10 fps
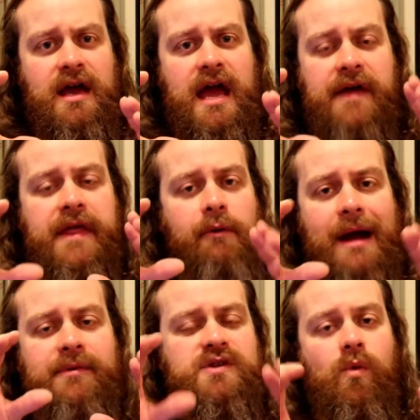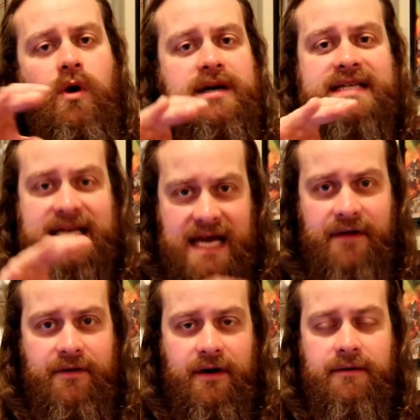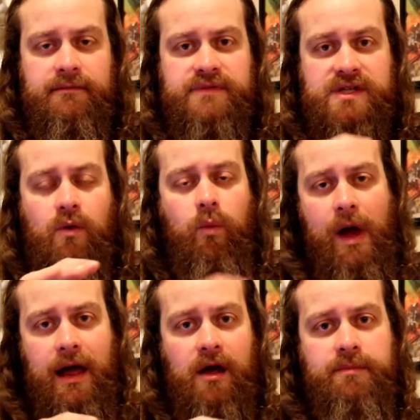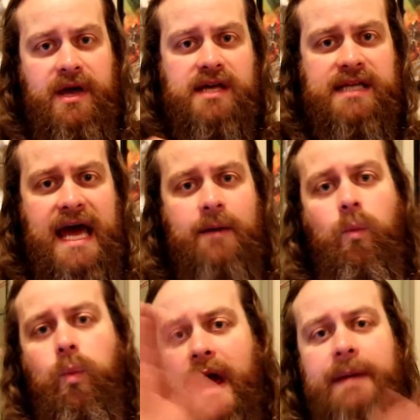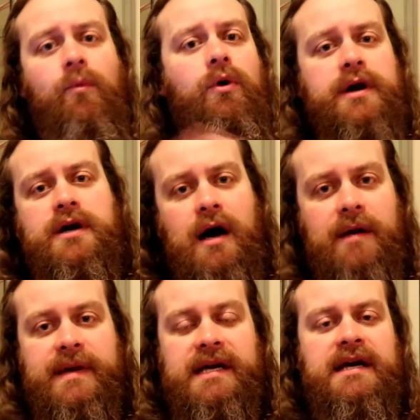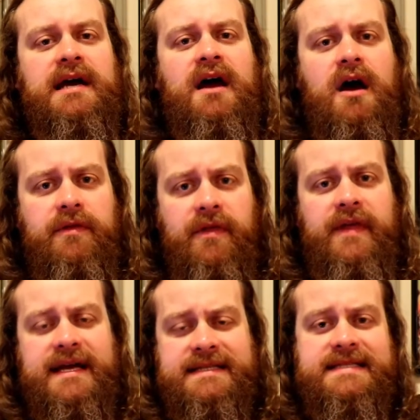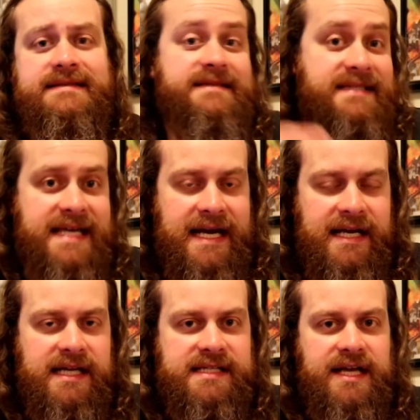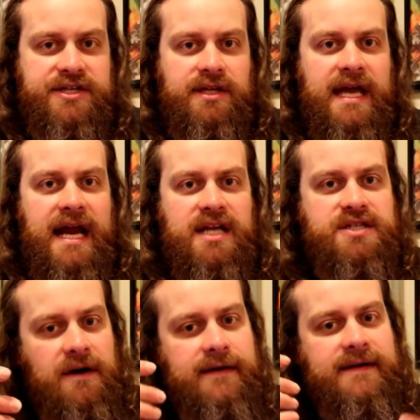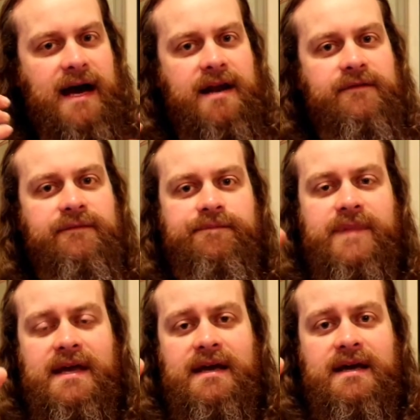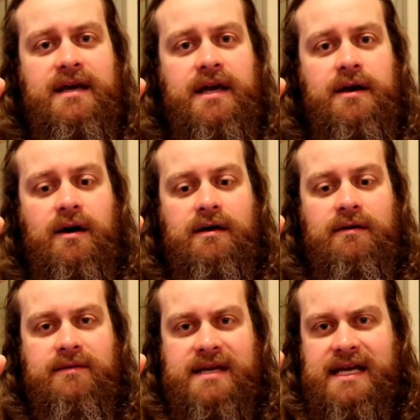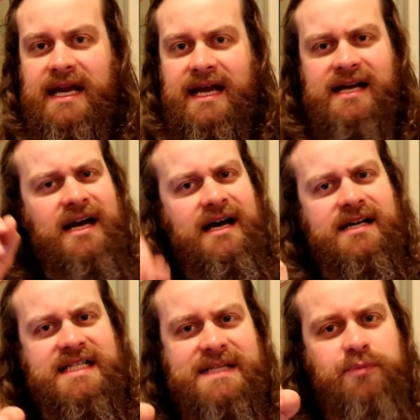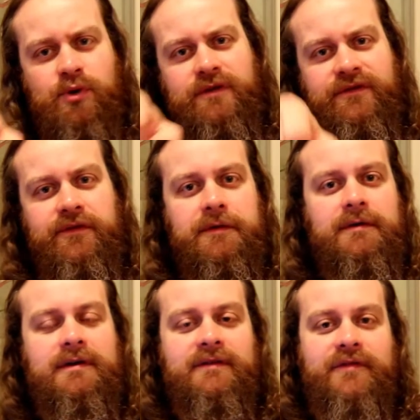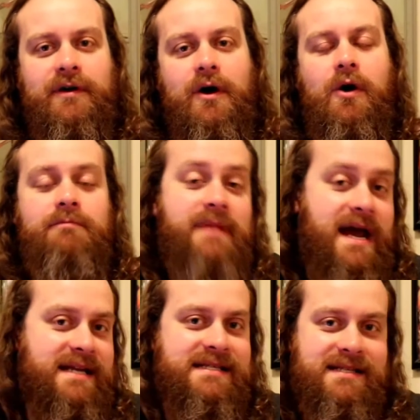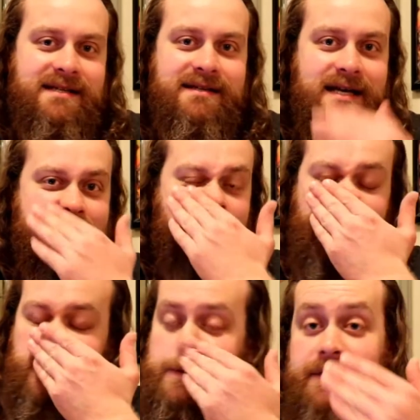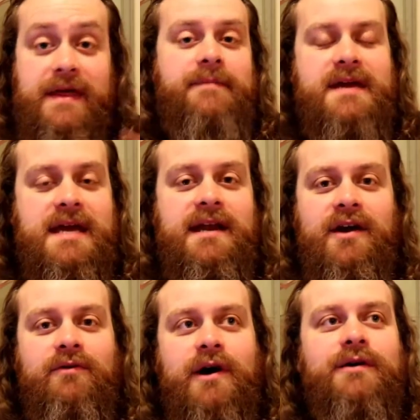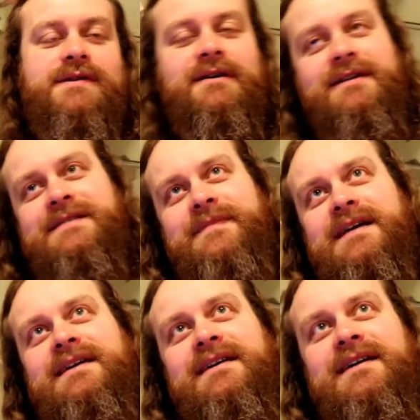And they were able to work together so well because they had way more in common than they didn't, essentially. And it took kind of, getting a spoonful of their own medicine, essentially, them eating crow, so to speak,